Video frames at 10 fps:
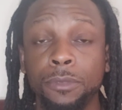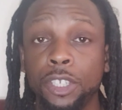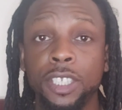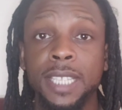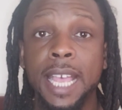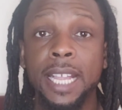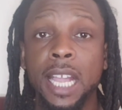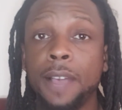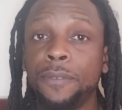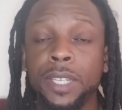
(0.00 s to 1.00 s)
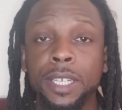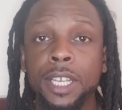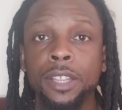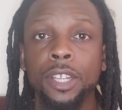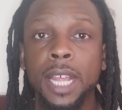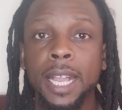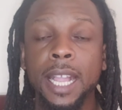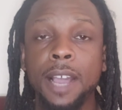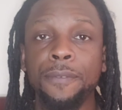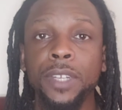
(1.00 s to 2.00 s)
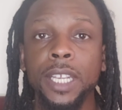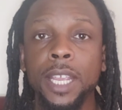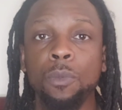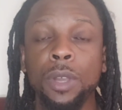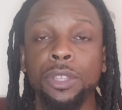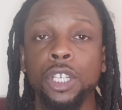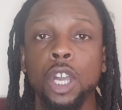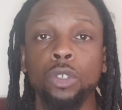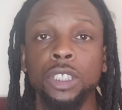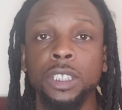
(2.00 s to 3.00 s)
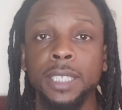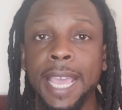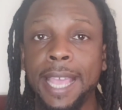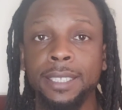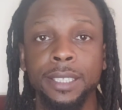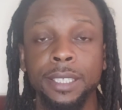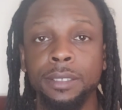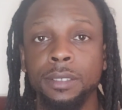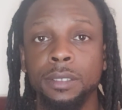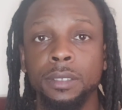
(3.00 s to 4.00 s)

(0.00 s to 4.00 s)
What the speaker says: They're just not confident. They're not confident in what the coaches is asking,